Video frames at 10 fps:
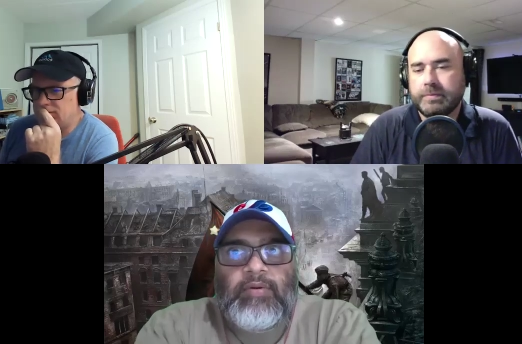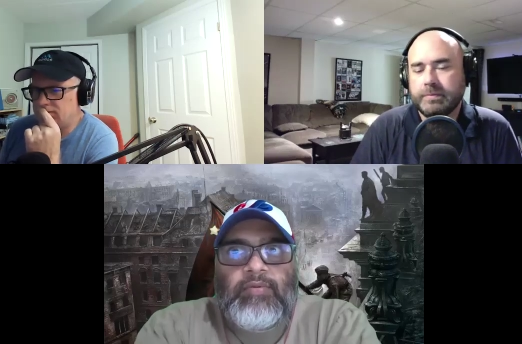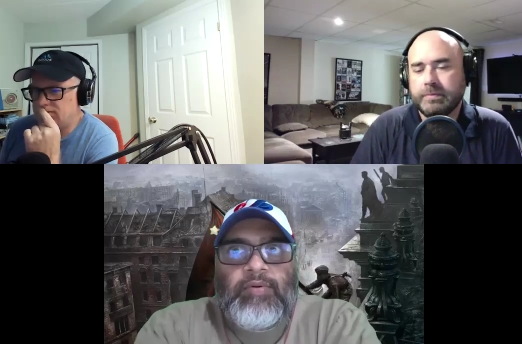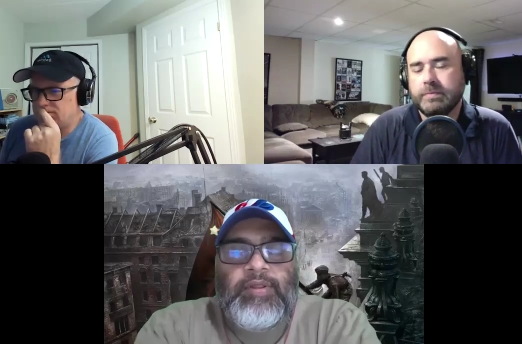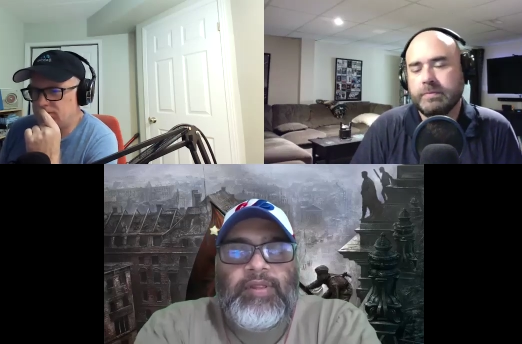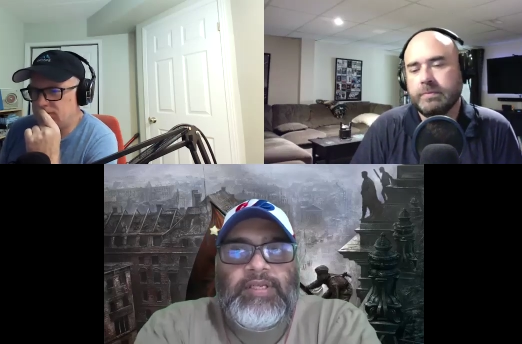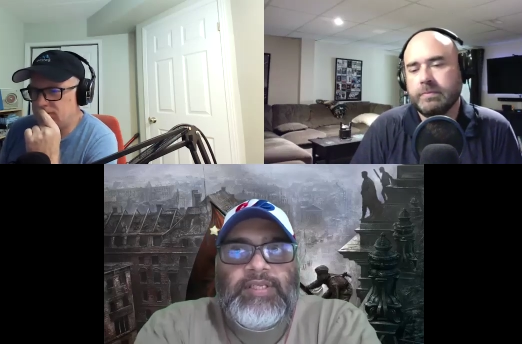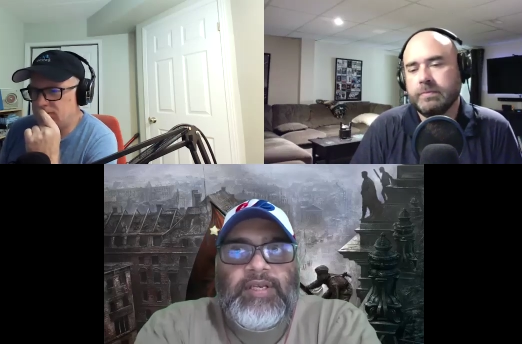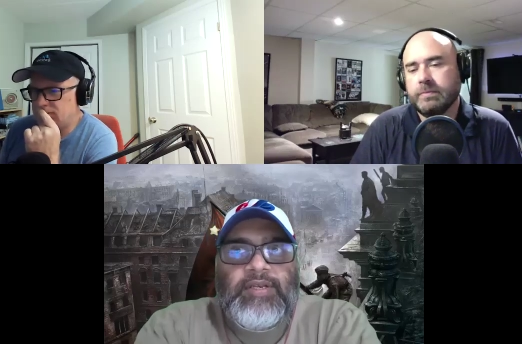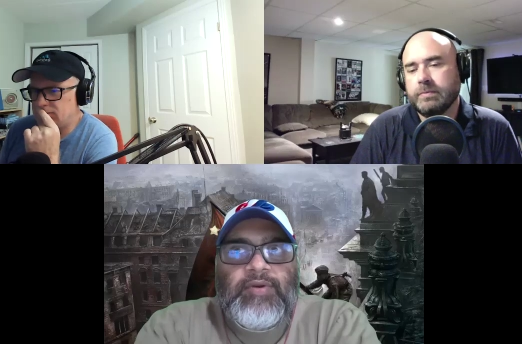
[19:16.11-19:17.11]
Speaker 1: one of the things
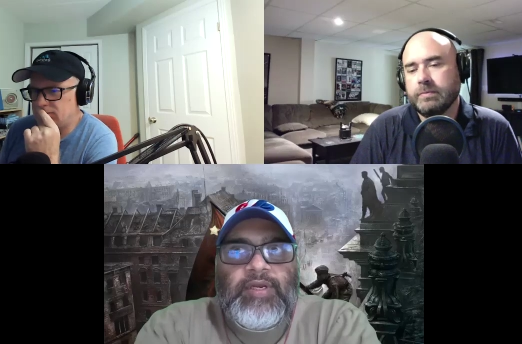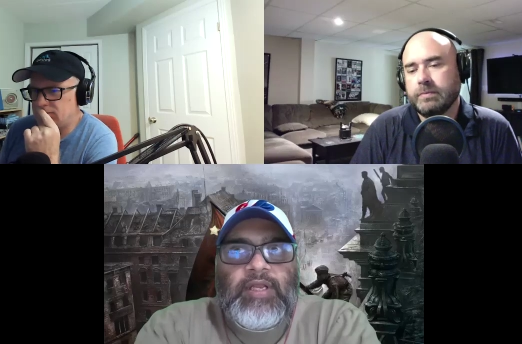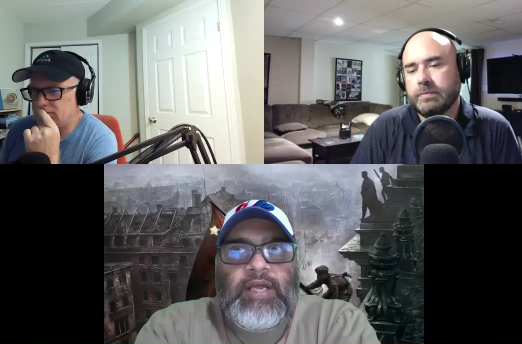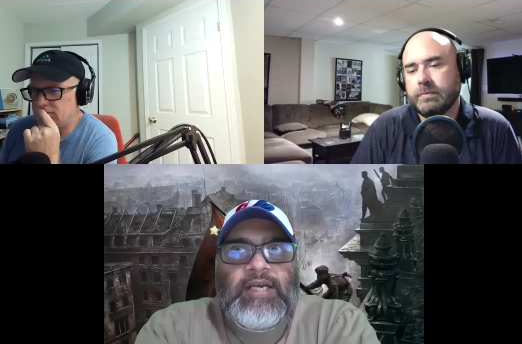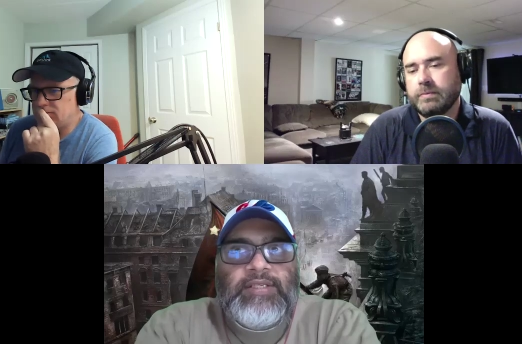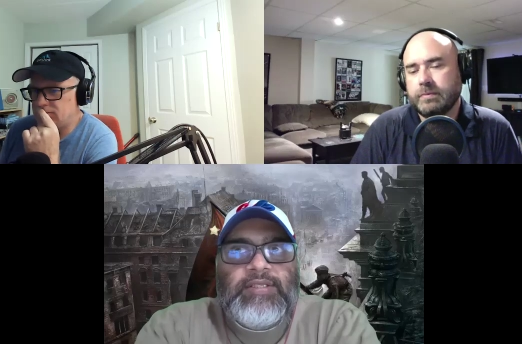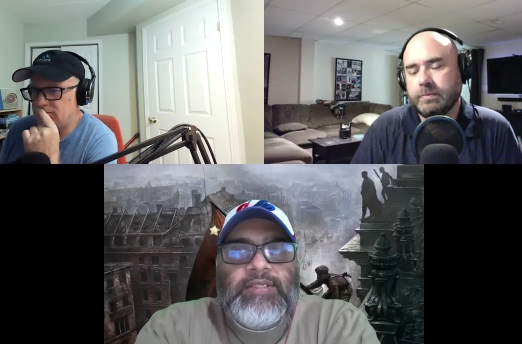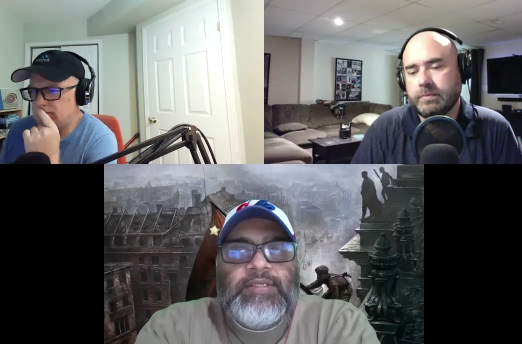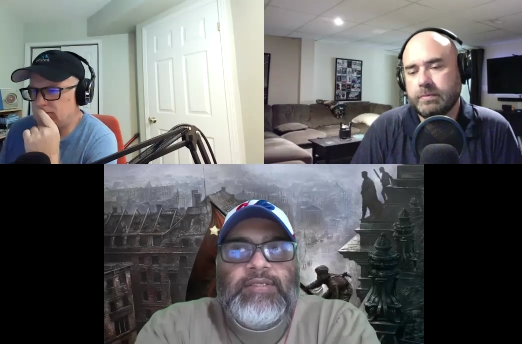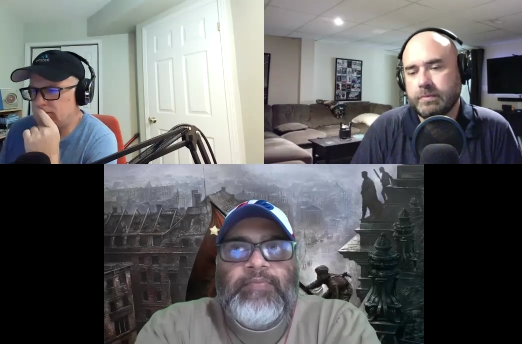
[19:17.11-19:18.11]
I do in class
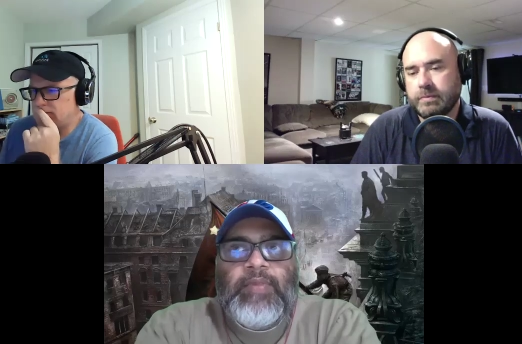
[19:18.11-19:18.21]
is